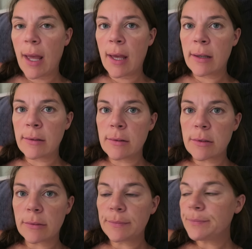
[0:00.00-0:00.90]

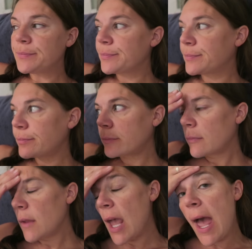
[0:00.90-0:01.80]
and
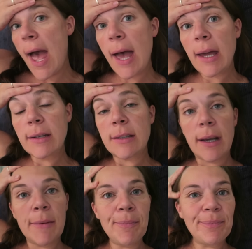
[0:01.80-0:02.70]
I had
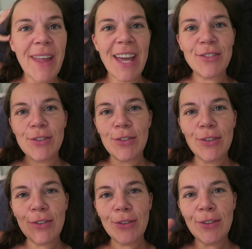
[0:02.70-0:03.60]

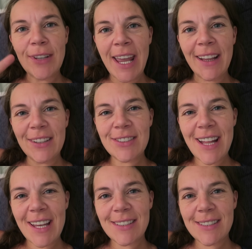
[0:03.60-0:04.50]
two English
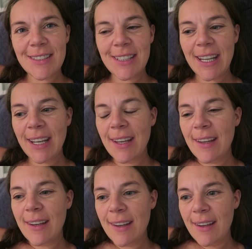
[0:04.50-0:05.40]
classes today.
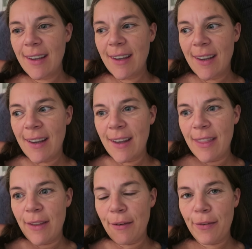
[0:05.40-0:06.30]

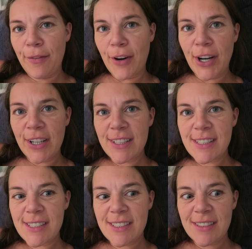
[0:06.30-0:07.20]
The
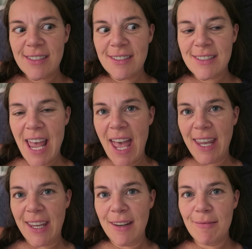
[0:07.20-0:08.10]
first
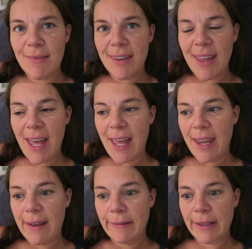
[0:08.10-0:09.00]
time that
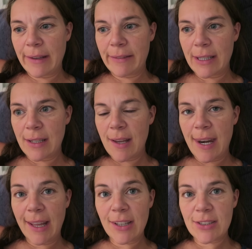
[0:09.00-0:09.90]
I have given
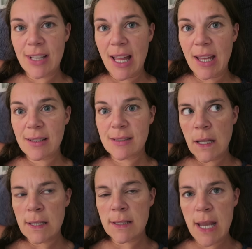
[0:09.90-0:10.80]
an English class
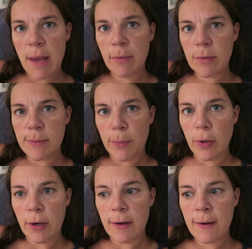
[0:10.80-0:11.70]
since Emma was
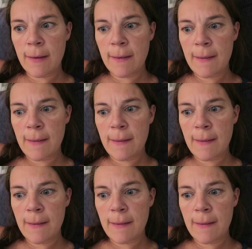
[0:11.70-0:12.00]
born.